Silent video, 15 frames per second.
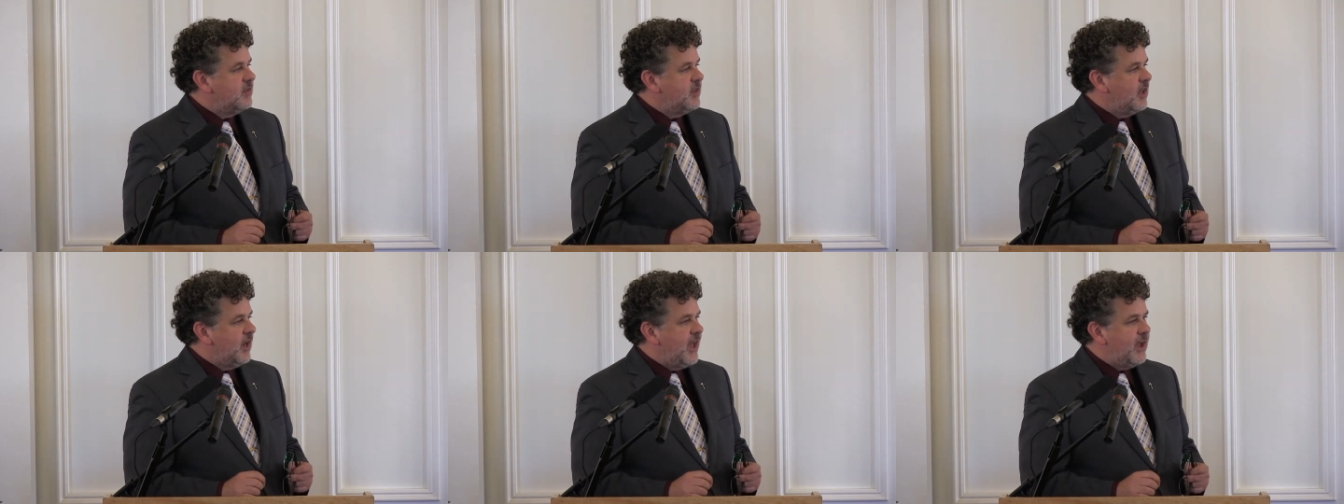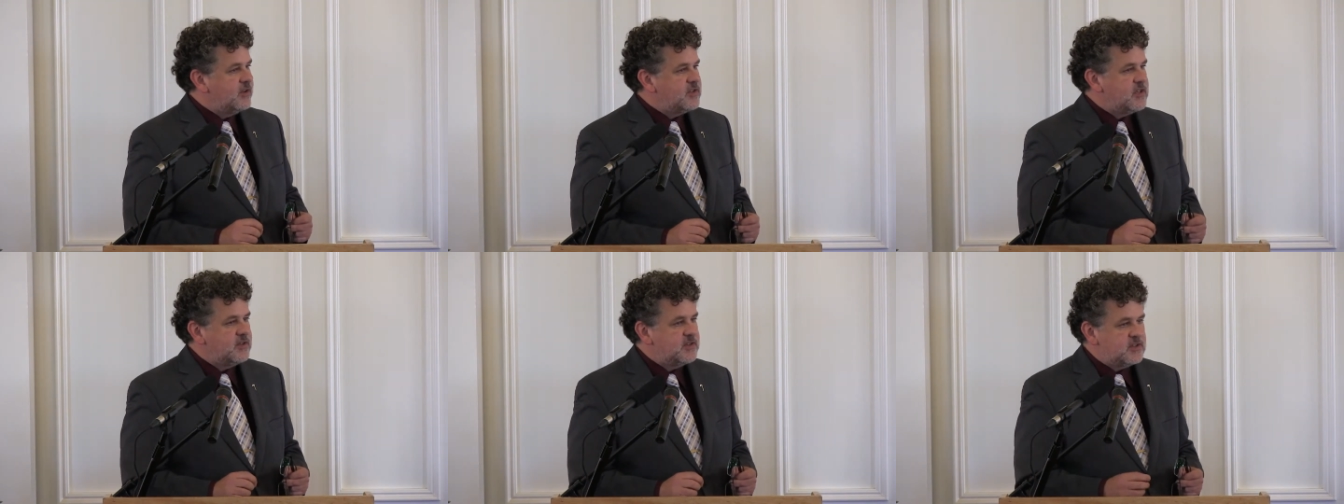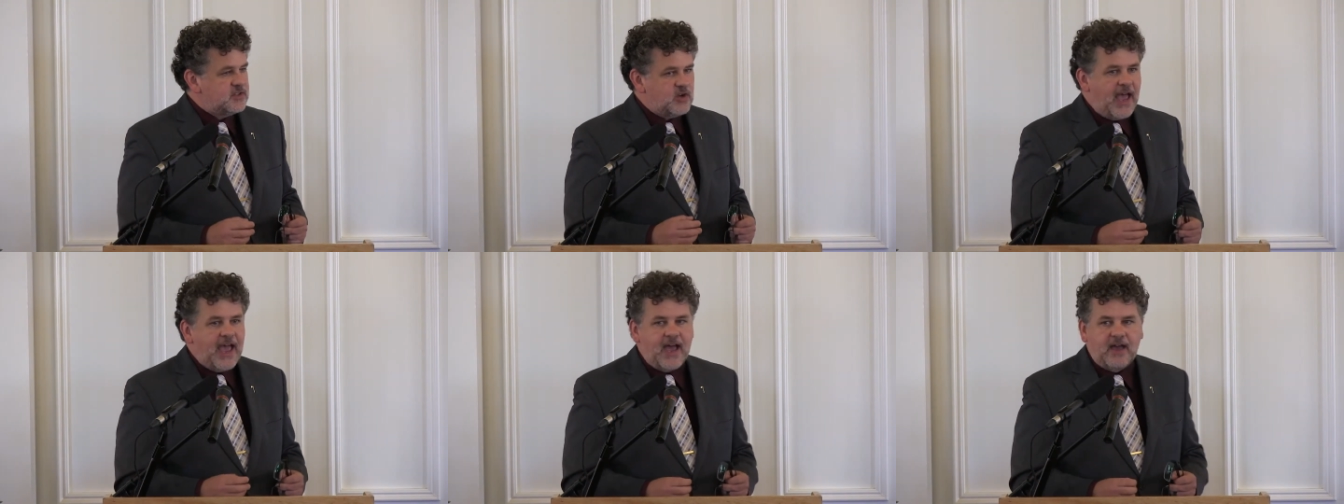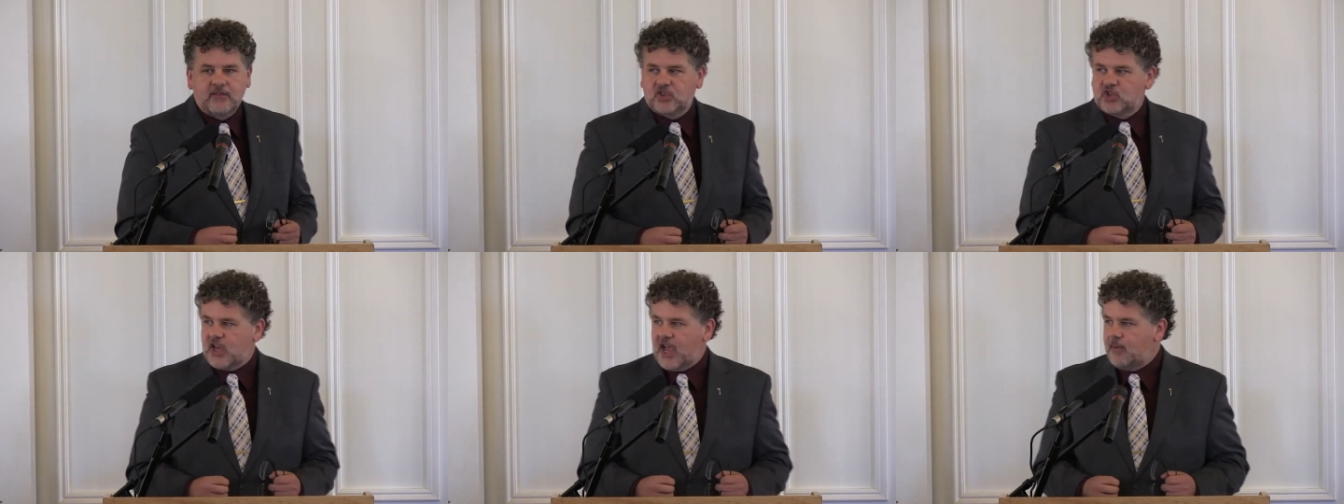that allows us to have
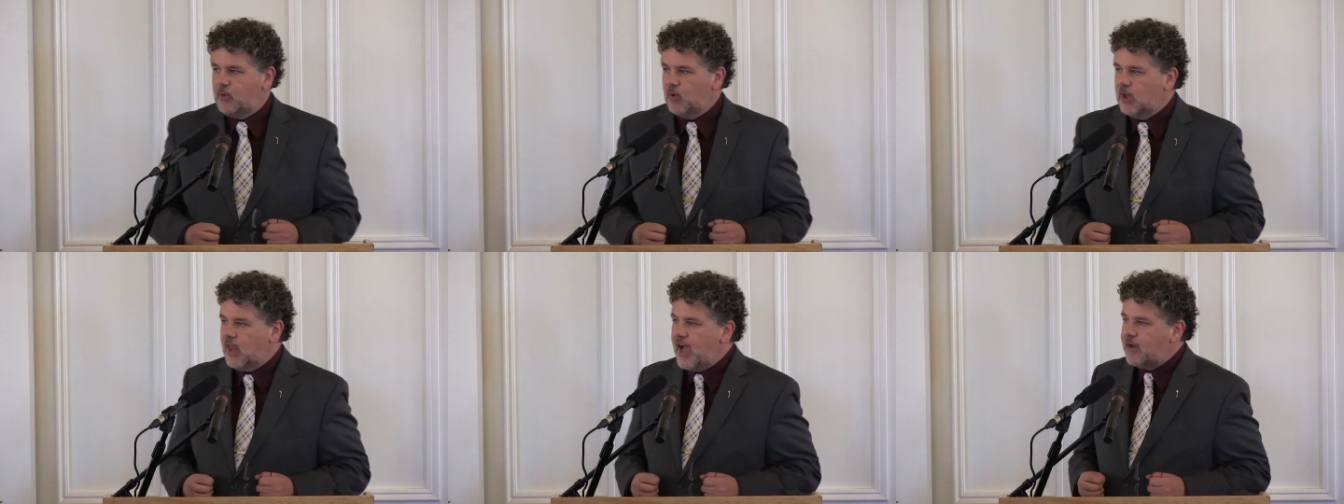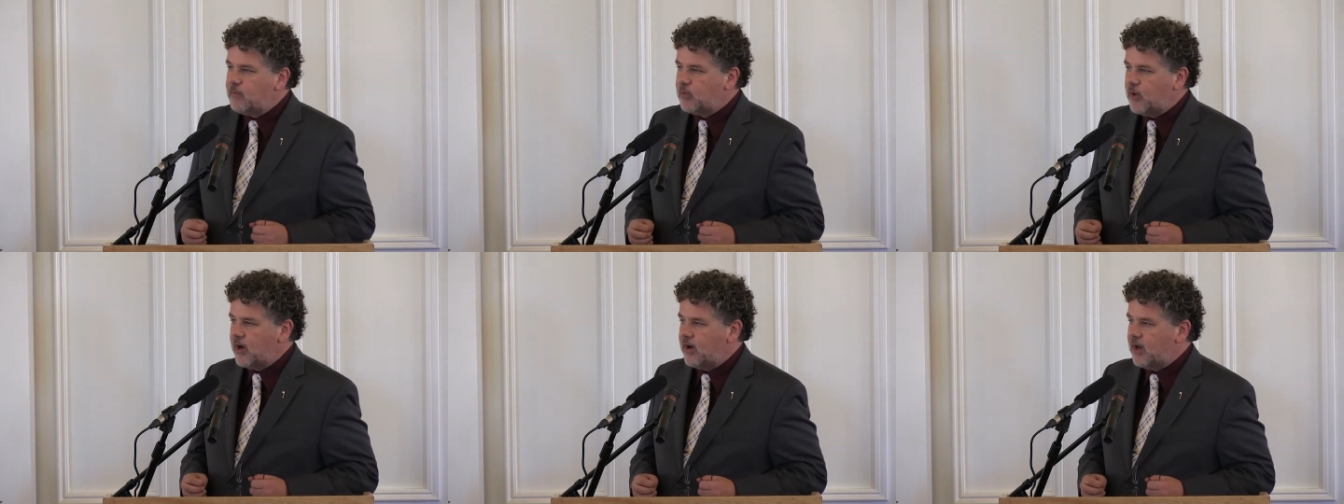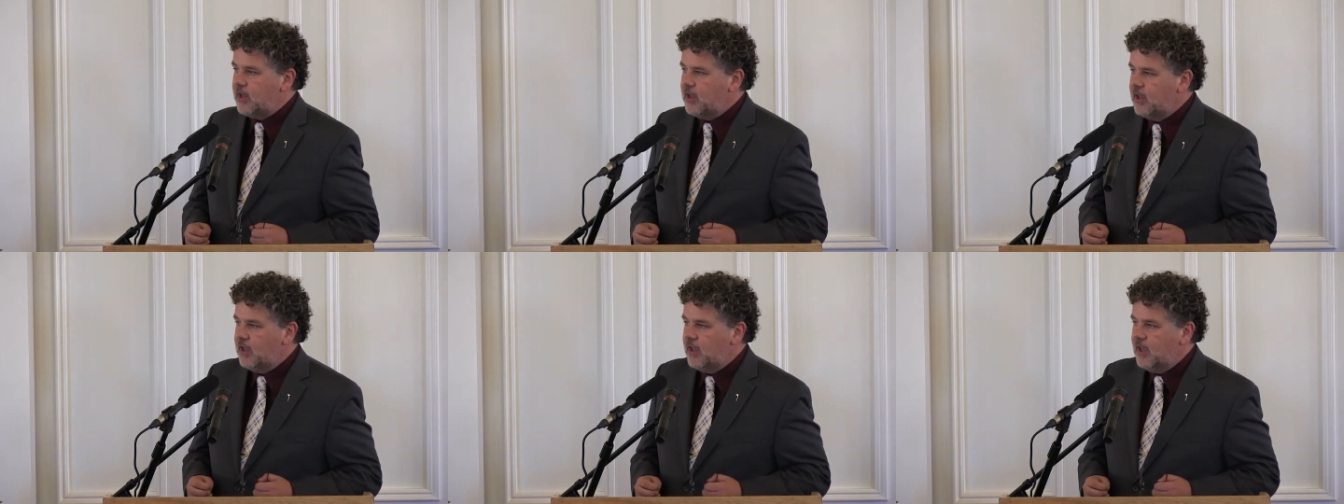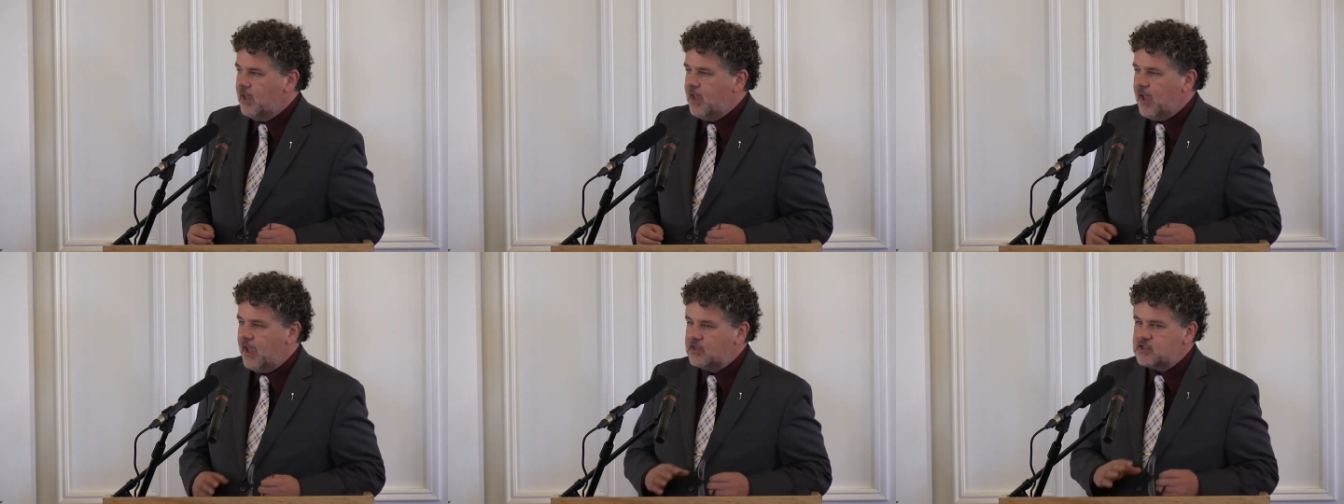a chapel library
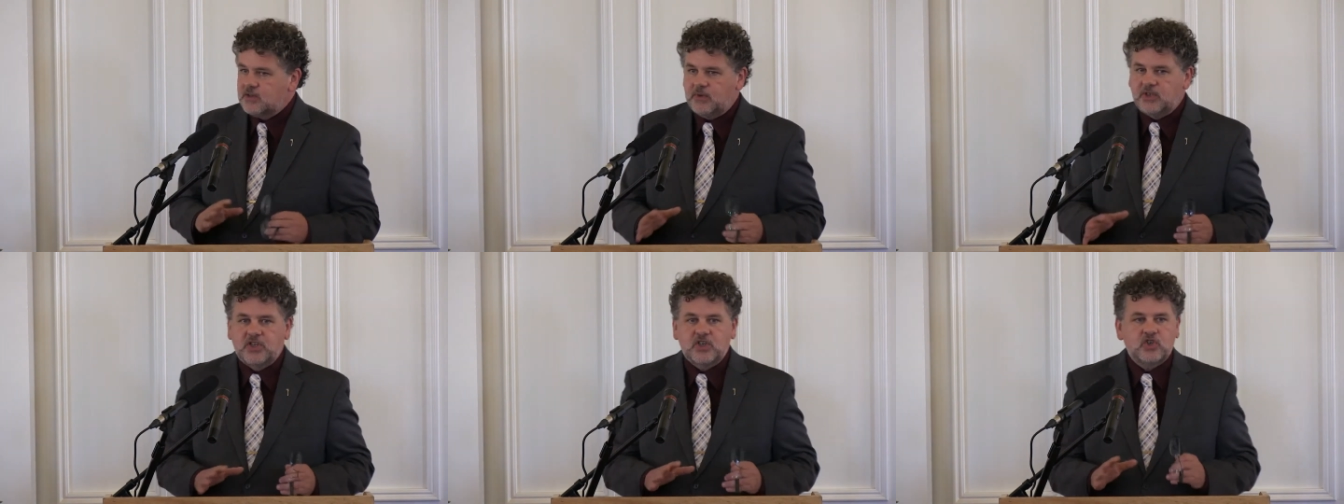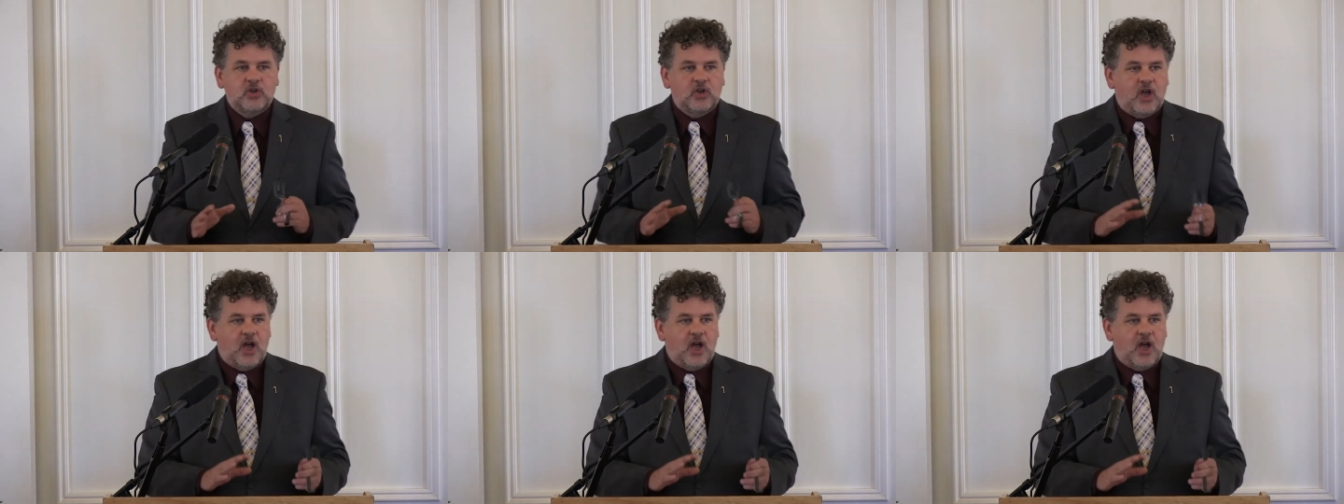and some additional